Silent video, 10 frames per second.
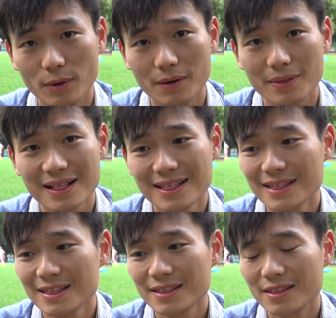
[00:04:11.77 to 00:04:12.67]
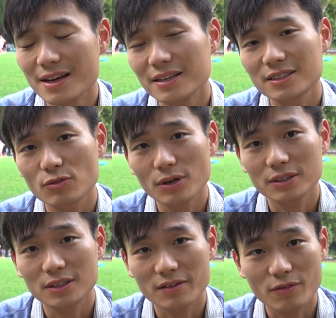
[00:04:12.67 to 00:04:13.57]
Well, that is a
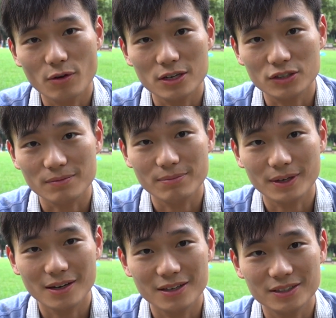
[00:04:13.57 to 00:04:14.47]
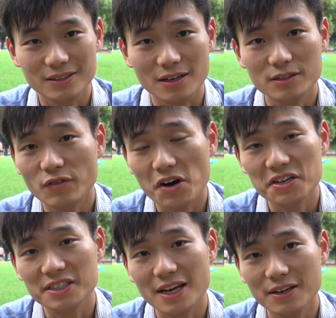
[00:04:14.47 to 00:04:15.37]
really tough question because, as far
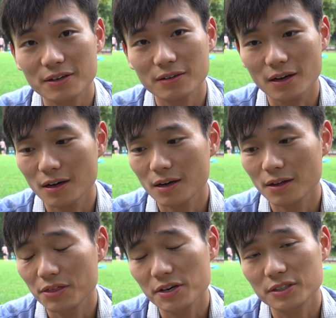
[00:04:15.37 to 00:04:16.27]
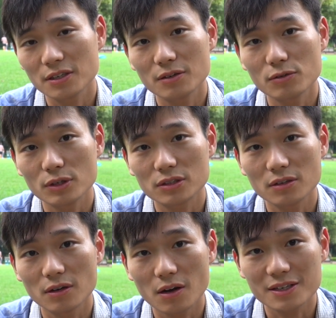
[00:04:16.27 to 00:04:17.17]
as I know, uh, there's no
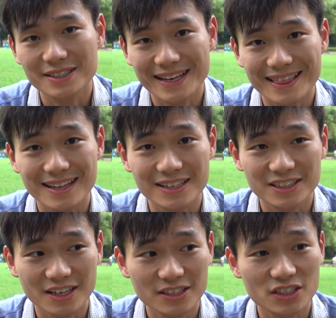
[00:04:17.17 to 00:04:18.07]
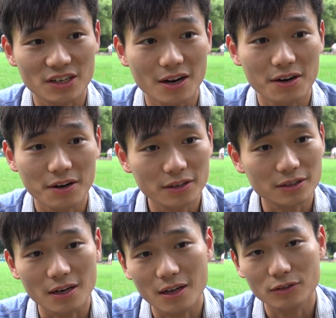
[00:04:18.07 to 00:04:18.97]
written law saying that Chinese are not
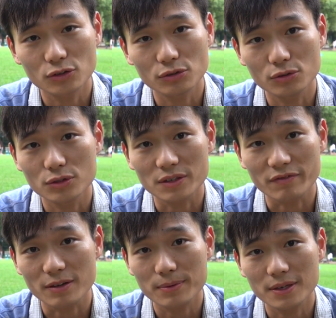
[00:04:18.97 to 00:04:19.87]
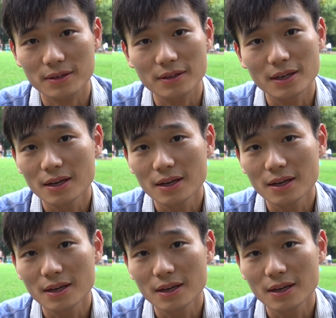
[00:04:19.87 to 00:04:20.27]
allowed to use a VPN.